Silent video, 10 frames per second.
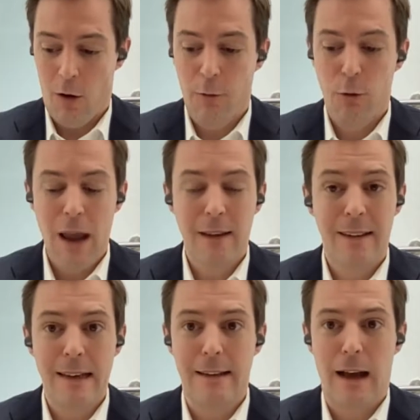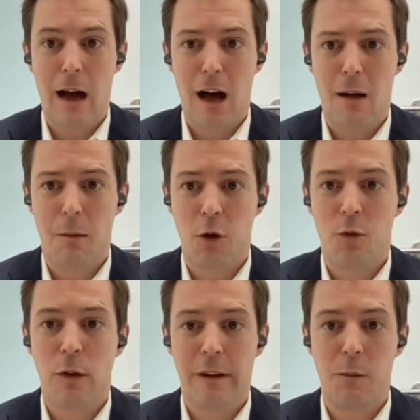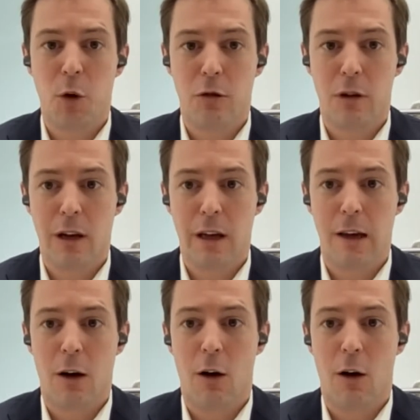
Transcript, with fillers: of where things are, but most importantly,